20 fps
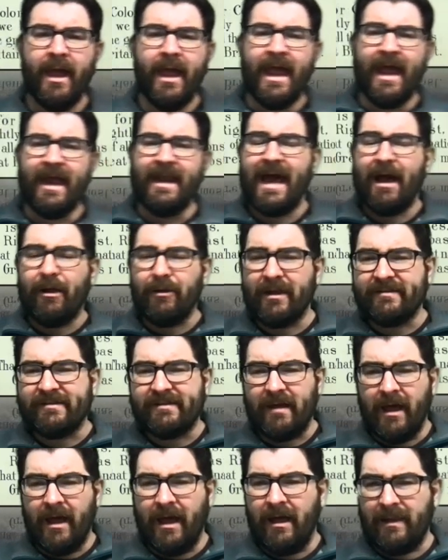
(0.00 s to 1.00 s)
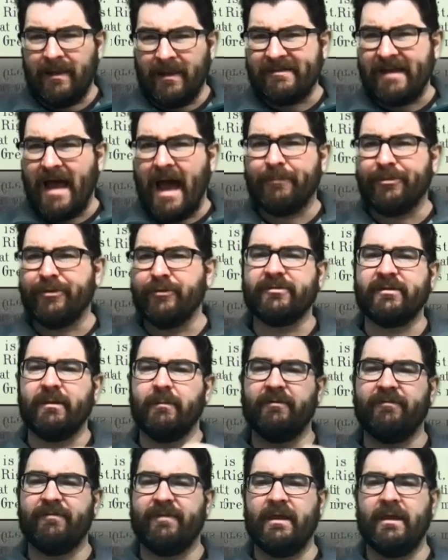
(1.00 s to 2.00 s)
And now let's hop through some
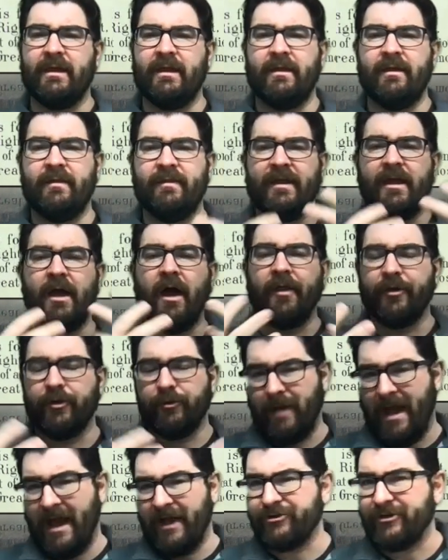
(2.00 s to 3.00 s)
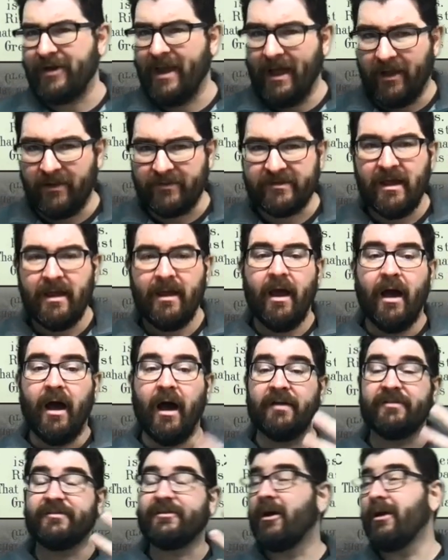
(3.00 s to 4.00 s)
of the other rationales,
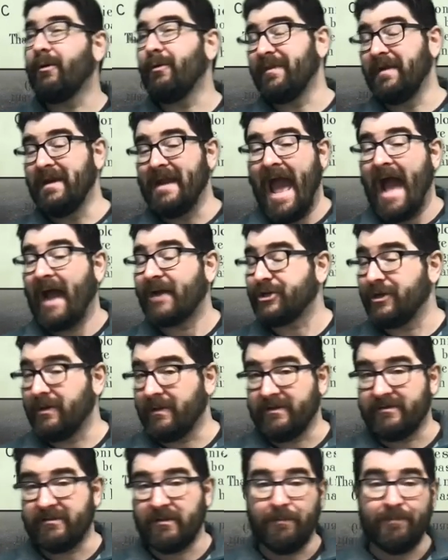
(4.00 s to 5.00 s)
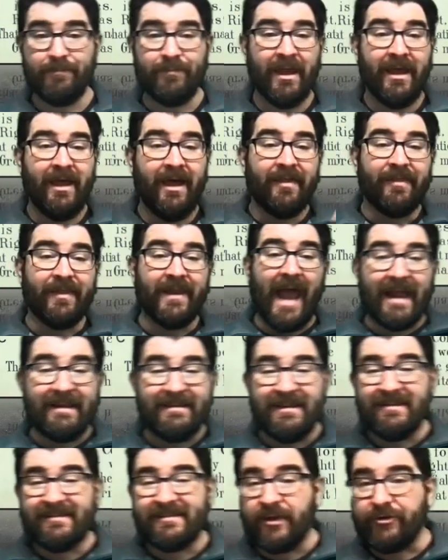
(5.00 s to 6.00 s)
starting with nationalism. The
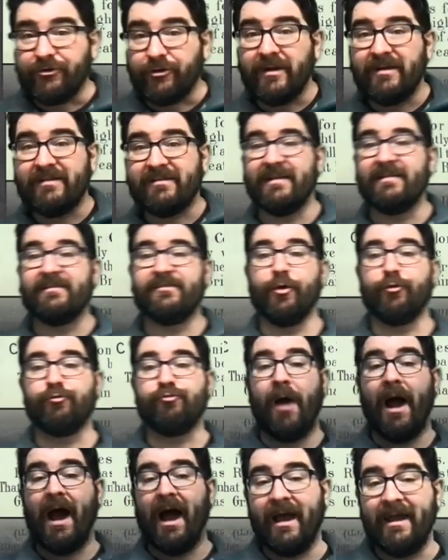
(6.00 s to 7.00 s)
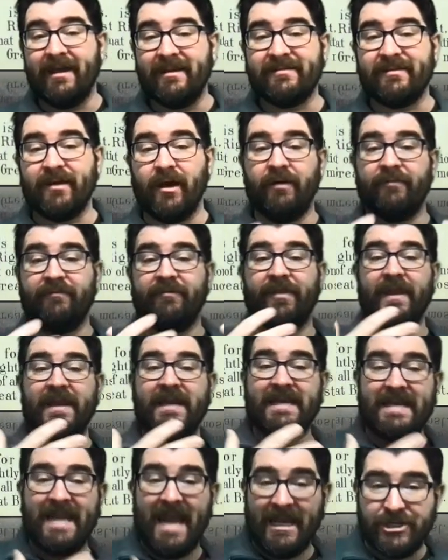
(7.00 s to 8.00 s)
19th century sees the rise of the
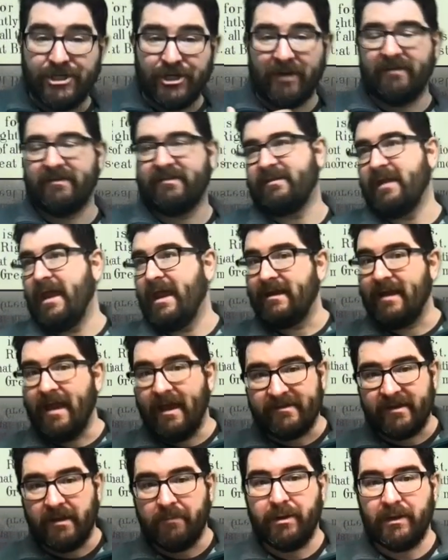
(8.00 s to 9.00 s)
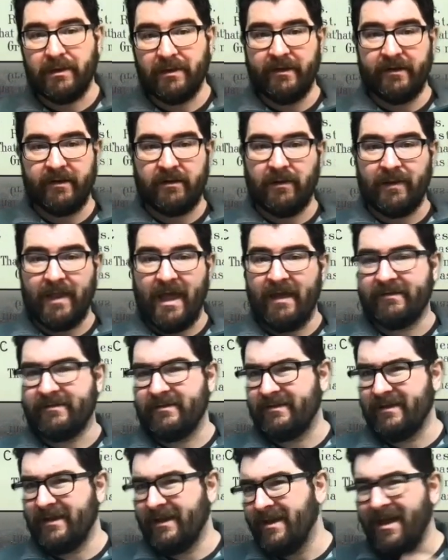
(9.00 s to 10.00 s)
nation state as a political
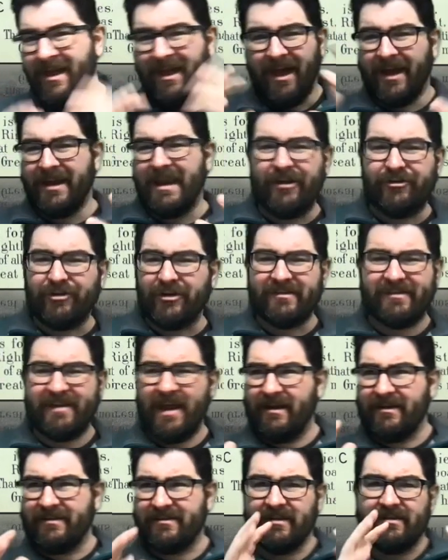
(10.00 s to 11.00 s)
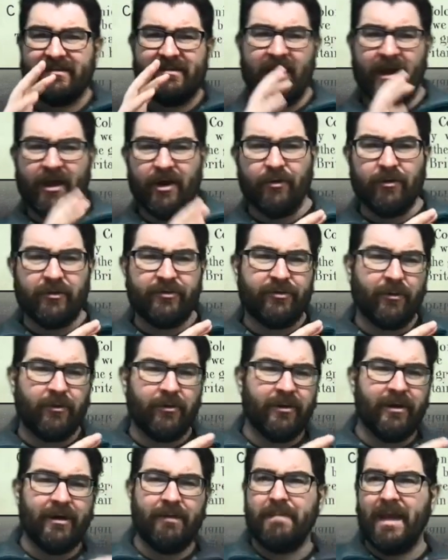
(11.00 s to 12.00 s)
entity. A nation state is a
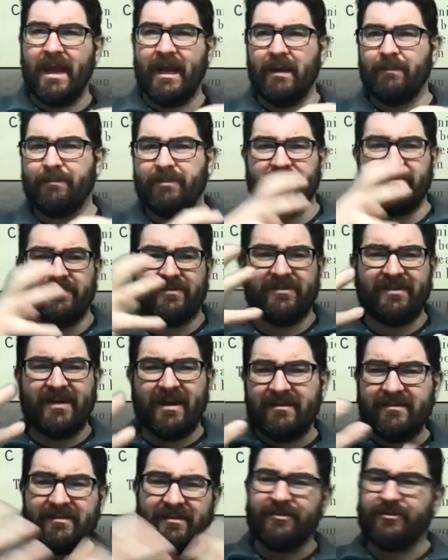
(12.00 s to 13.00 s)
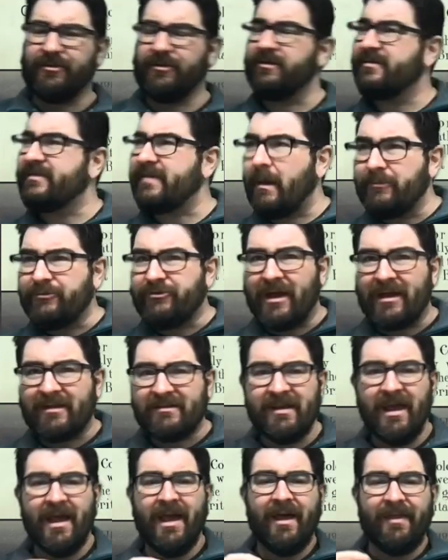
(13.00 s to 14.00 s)
territory made up of citizens or
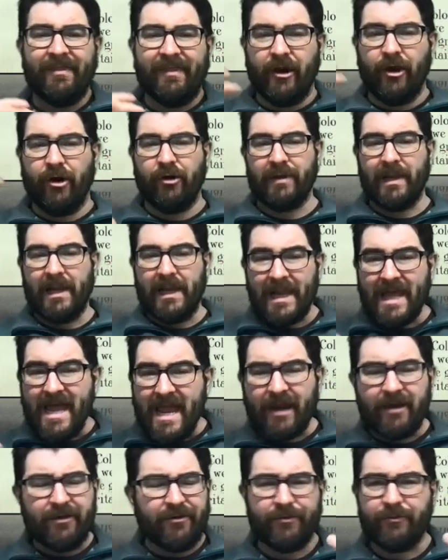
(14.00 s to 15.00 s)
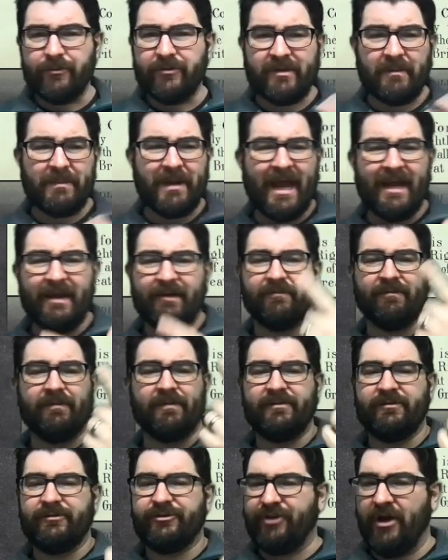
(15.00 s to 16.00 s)
subjects that are linked through some kind of
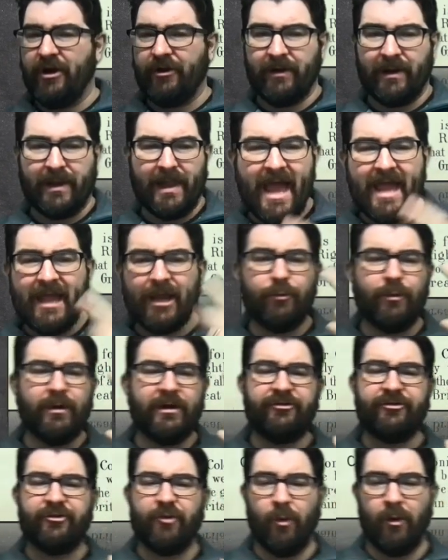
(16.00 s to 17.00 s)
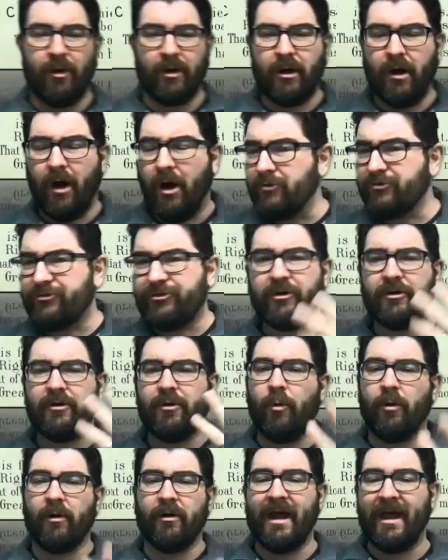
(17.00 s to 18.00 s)
shared language or culture
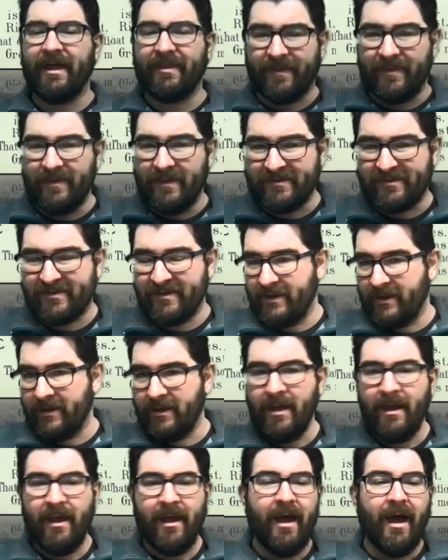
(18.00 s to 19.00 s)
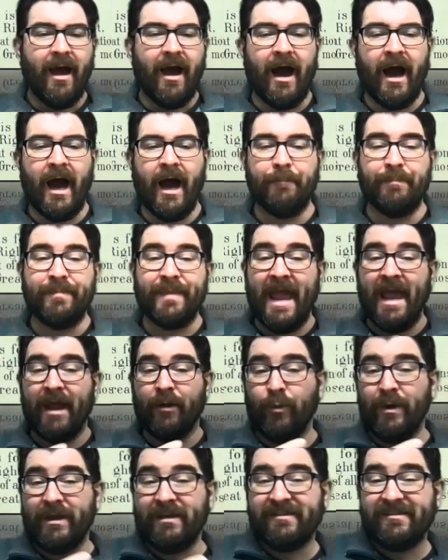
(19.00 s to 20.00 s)
or ethnicity.
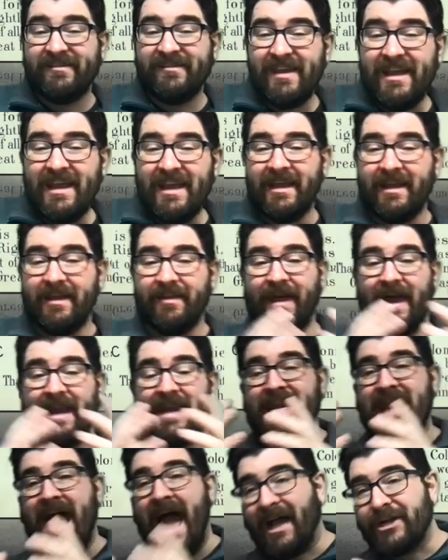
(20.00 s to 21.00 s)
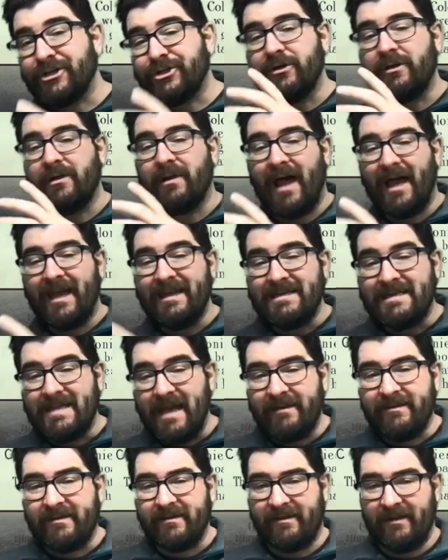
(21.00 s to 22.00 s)
And we see that national
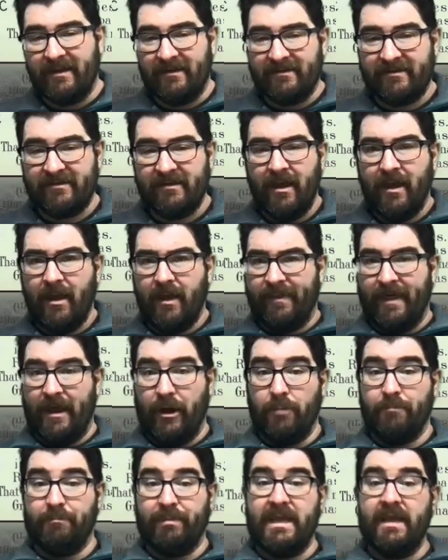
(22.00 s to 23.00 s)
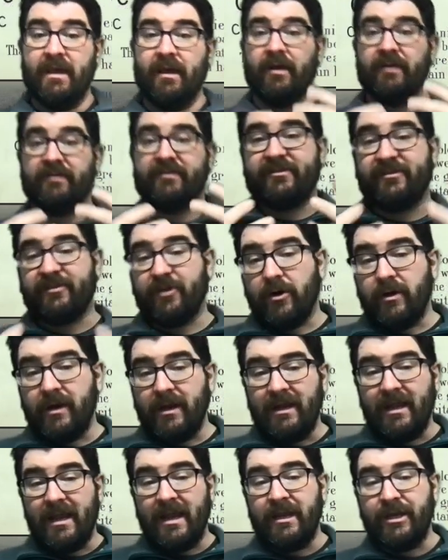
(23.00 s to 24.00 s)
identities that are being
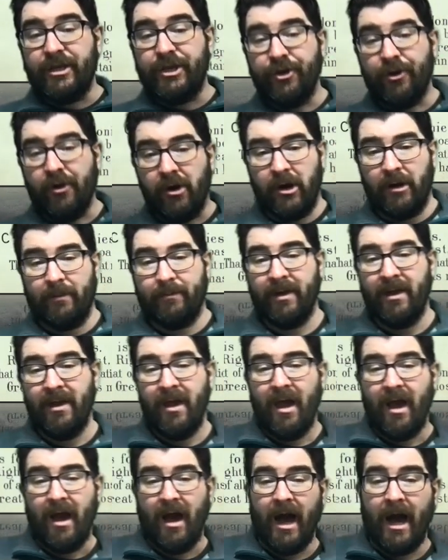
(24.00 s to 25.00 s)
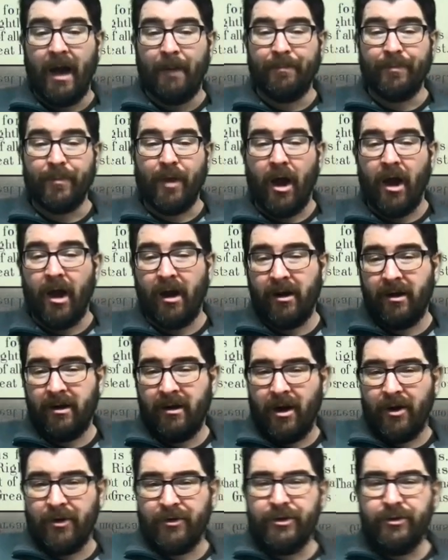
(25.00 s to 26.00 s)
asserted in Europe
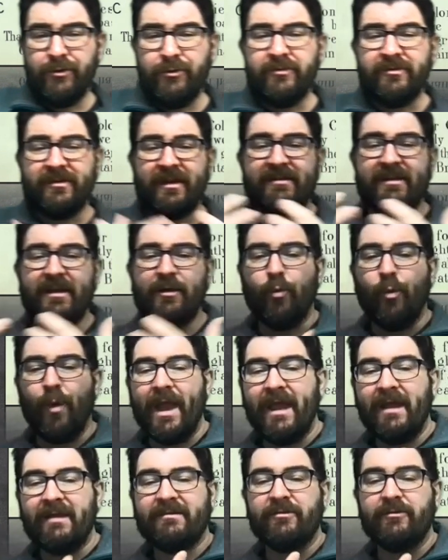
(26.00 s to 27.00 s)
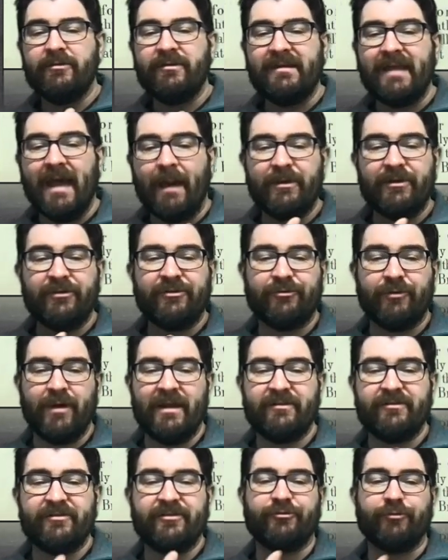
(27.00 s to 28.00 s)
are used as a way to
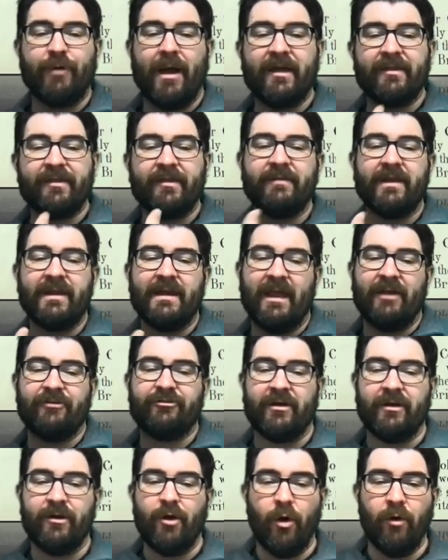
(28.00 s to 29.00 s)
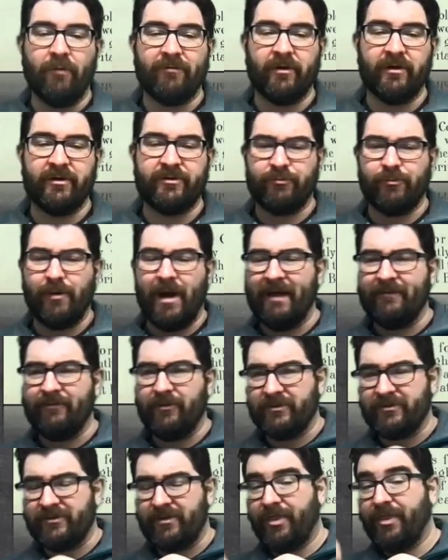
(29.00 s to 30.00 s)
demonstrate strength of a nation over its
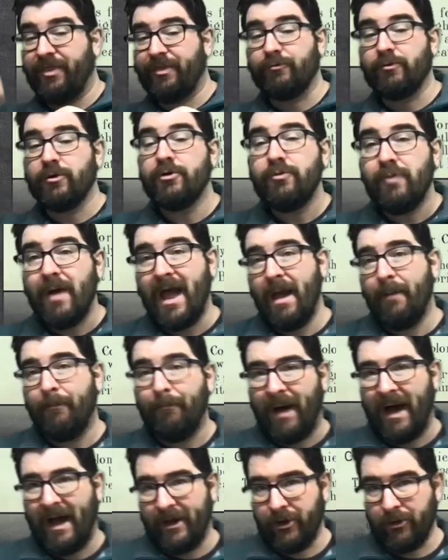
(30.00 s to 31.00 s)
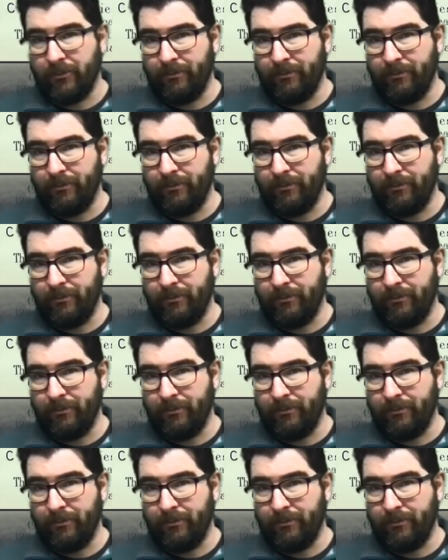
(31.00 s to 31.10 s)
rivals through empire